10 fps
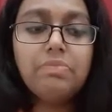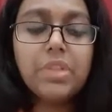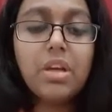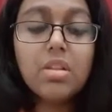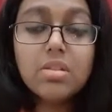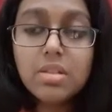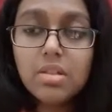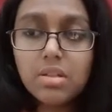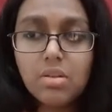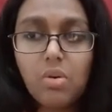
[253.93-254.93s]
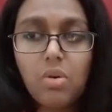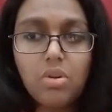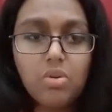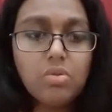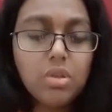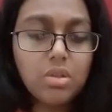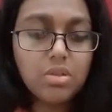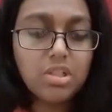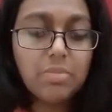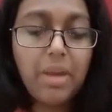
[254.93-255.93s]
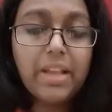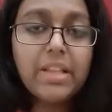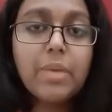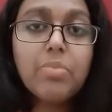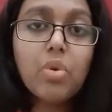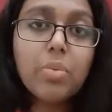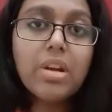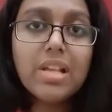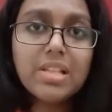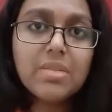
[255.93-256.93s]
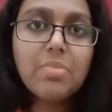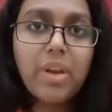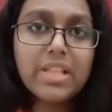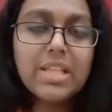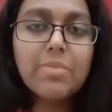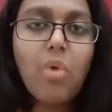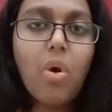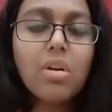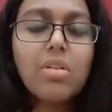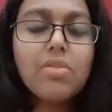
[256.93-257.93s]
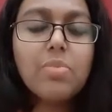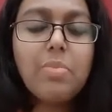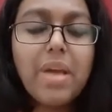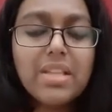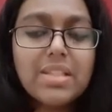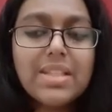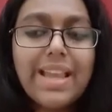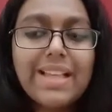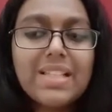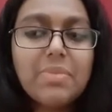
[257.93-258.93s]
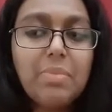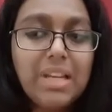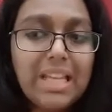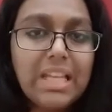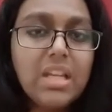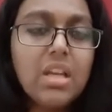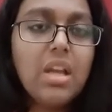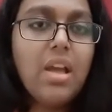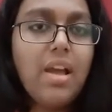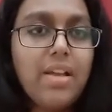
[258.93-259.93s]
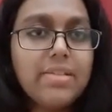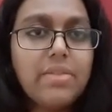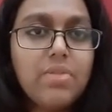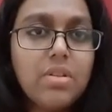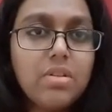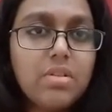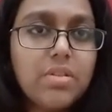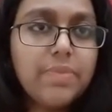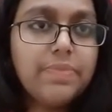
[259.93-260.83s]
consider or determine the appropriate asset pricing model to best explain asset returns.